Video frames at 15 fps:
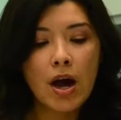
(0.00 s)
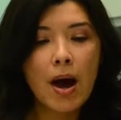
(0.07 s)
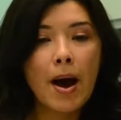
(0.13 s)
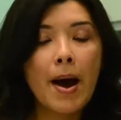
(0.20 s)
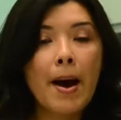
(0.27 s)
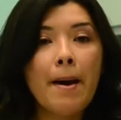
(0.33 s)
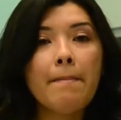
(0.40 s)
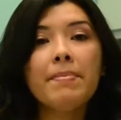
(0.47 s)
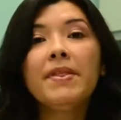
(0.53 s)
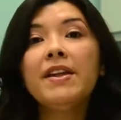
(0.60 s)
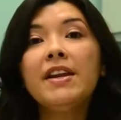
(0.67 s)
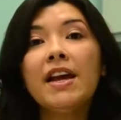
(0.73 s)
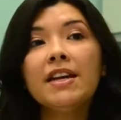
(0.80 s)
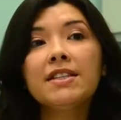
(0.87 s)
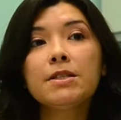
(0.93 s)
The
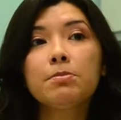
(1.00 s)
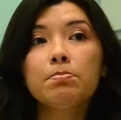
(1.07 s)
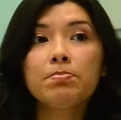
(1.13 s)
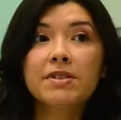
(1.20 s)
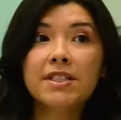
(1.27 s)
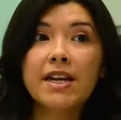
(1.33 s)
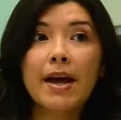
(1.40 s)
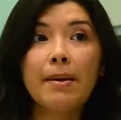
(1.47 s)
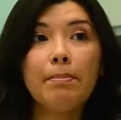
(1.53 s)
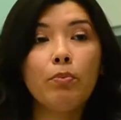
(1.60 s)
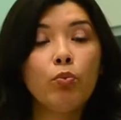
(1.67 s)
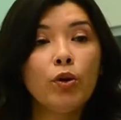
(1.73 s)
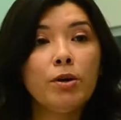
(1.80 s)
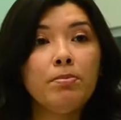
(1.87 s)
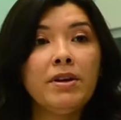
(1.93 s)
next step
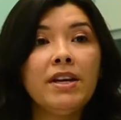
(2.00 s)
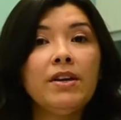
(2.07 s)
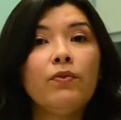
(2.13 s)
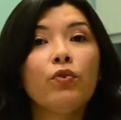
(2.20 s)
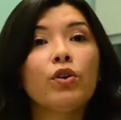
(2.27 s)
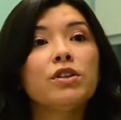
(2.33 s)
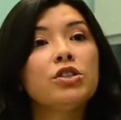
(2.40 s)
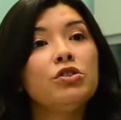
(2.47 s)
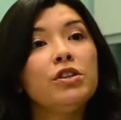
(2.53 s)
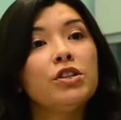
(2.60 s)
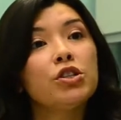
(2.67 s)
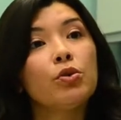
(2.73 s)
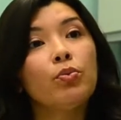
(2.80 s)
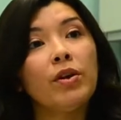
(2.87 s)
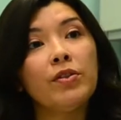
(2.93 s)
would be for a student
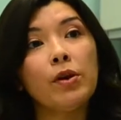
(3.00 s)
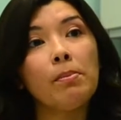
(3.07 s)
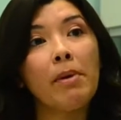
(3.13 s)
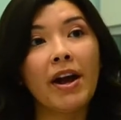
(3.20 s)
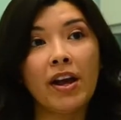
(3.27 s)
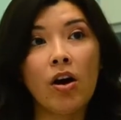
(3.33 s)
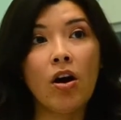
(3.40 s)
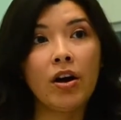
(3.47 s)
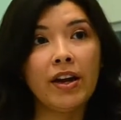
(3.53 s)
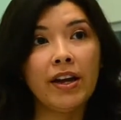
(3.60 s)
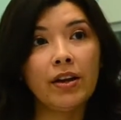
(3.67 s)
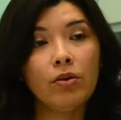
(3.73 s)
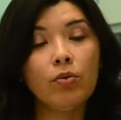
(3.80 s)
to run their My Audit.